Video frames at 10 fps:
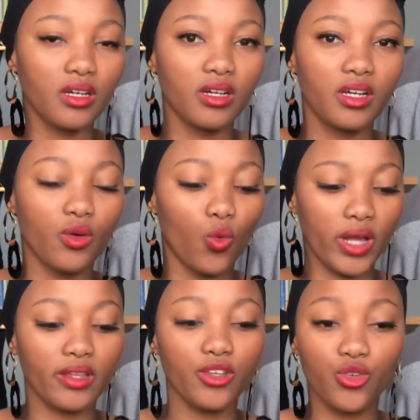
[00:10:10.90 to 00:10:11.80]

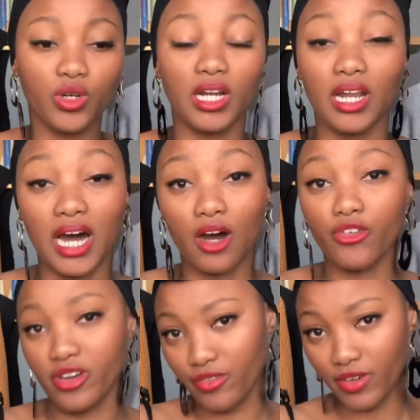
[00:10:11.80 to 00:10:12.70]
whether you allow
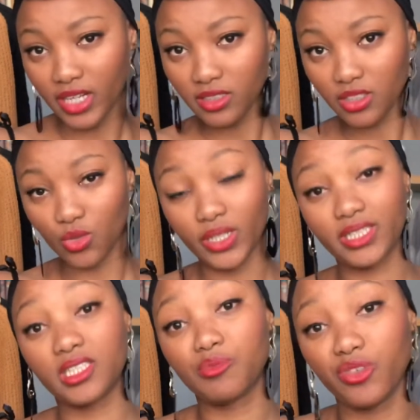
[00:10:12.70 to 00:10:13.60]
refunds or
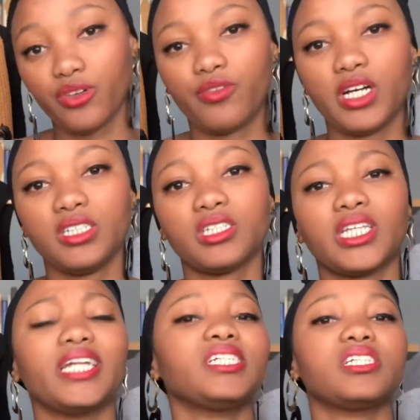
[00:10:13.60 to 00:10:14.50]
accept refunds, that
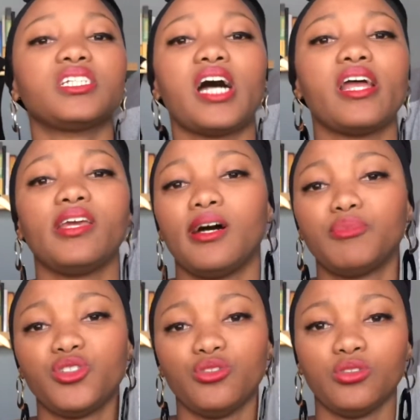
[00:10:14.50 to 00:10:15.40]
is entirely up
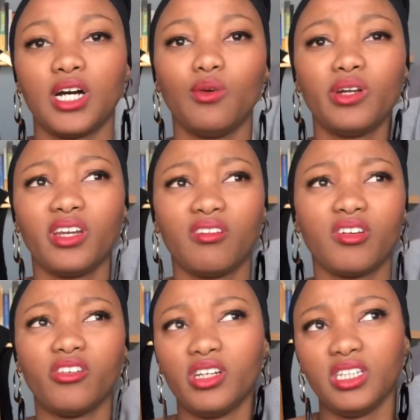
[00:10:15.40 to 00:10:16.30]
to you. I would never
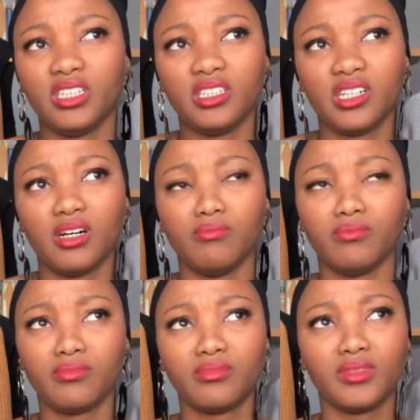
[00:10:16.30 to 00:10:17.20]
really
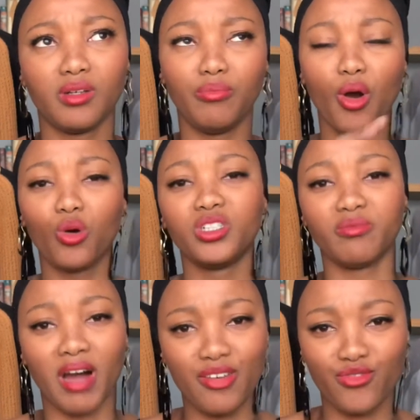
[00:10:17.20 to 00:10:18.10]
impose
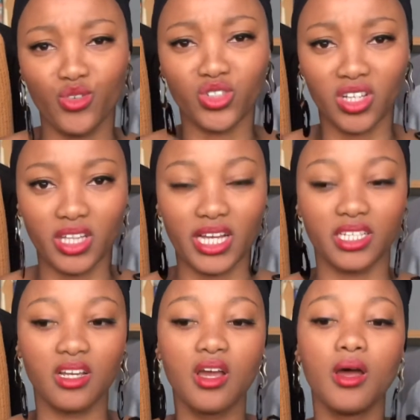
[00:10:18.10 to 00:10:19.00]
my views on that.
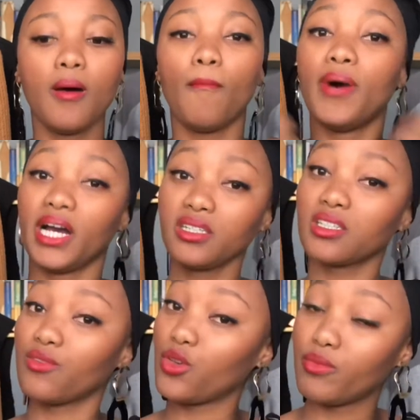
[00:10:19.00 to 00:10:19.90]
But
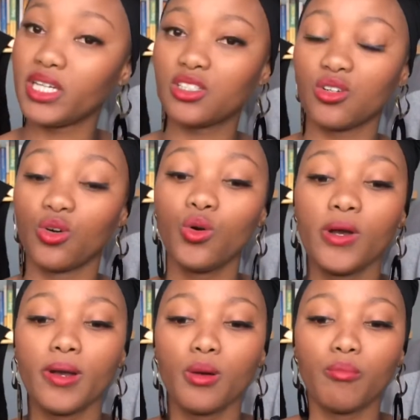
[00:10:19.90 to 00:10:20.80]
if you must know,
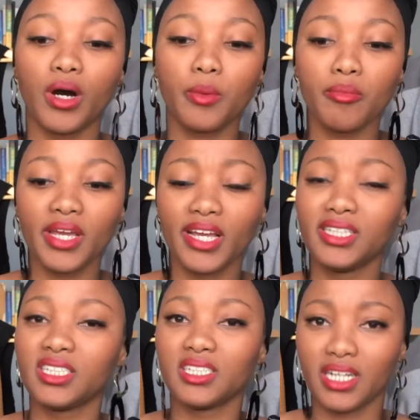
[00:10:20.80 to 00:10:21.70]
Barbara
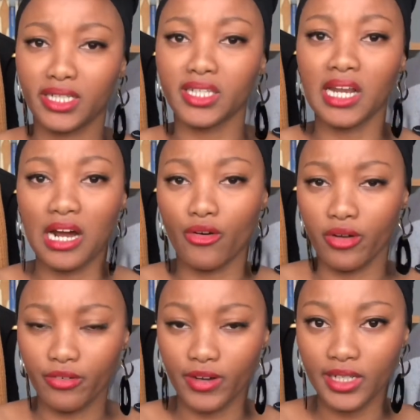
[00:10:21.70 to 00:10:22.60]
McKenzie does allow
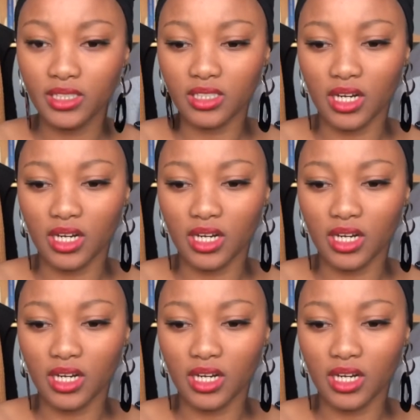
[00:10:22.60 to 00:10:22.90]
refunds.